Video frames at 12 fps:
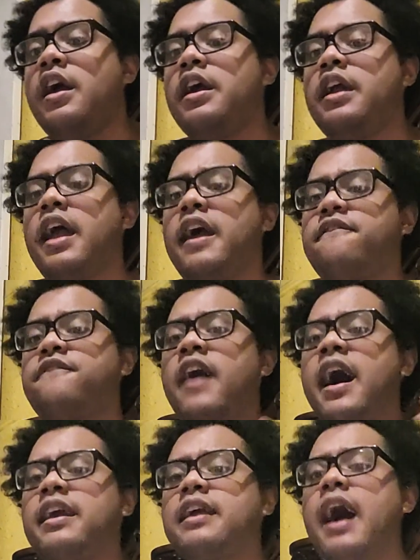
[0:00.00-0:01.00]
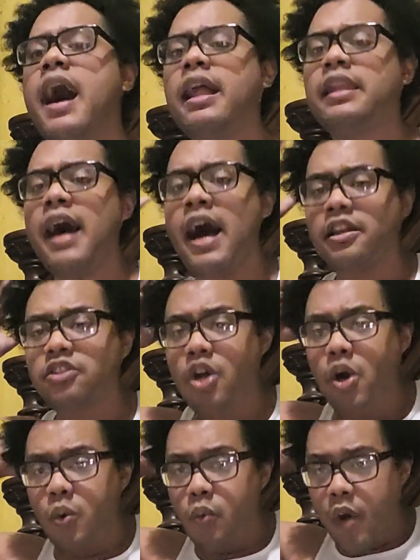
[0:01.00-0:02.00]
If I got locked
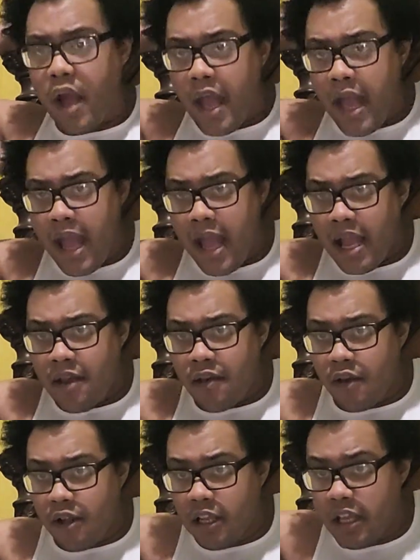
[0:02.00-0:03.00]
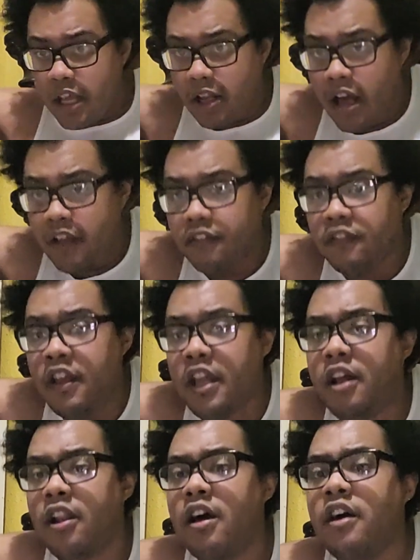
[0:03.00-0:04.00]
away, lonely and lost
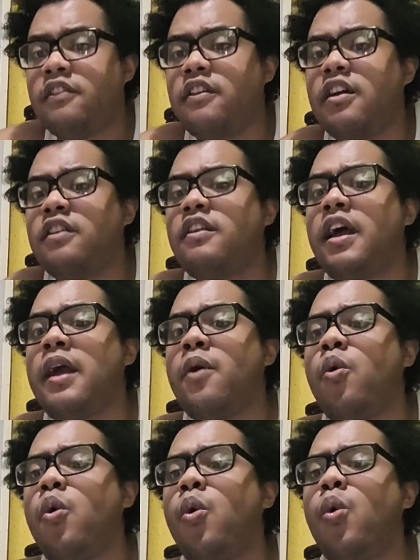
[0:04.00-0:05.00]
and on the name